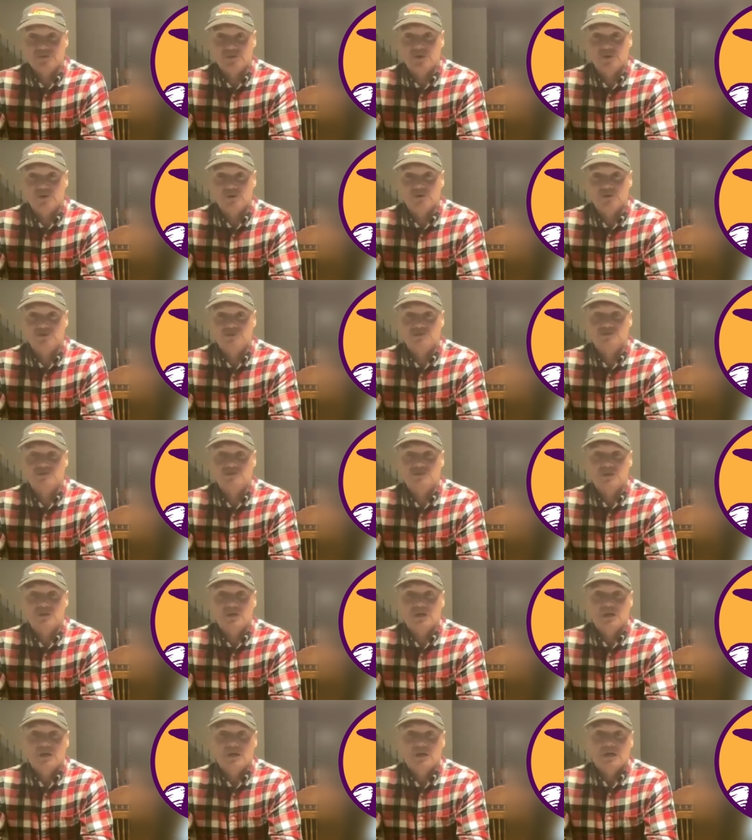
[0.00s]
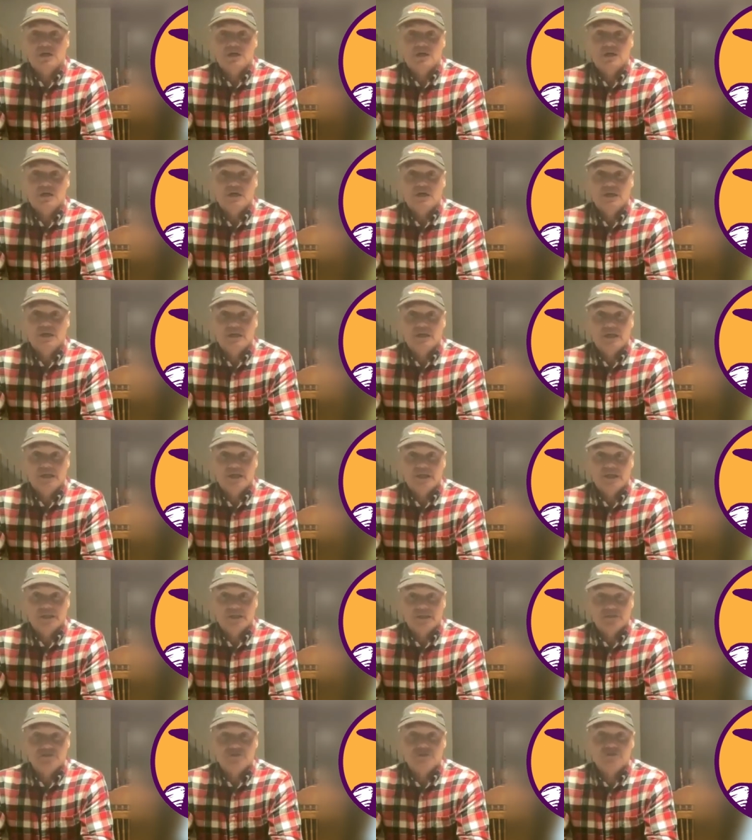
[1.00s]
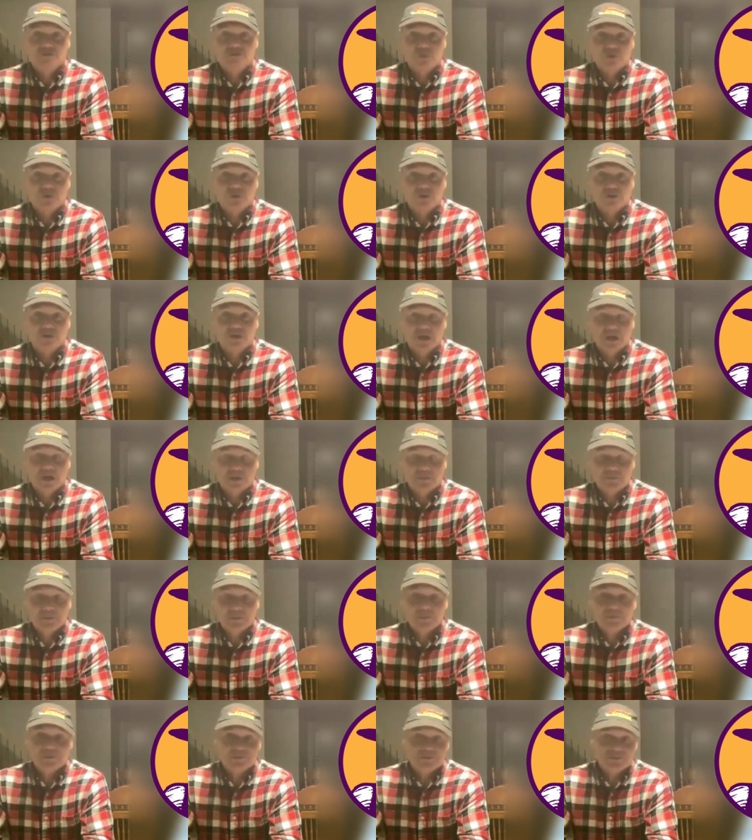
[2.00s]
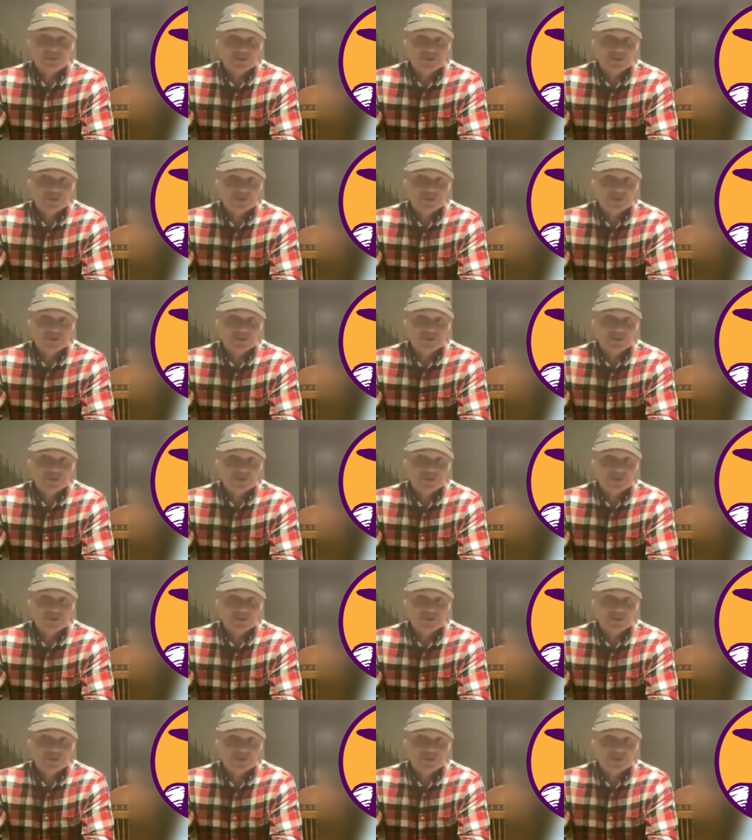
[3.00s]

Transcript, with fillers: you, folks, this is where a lot of people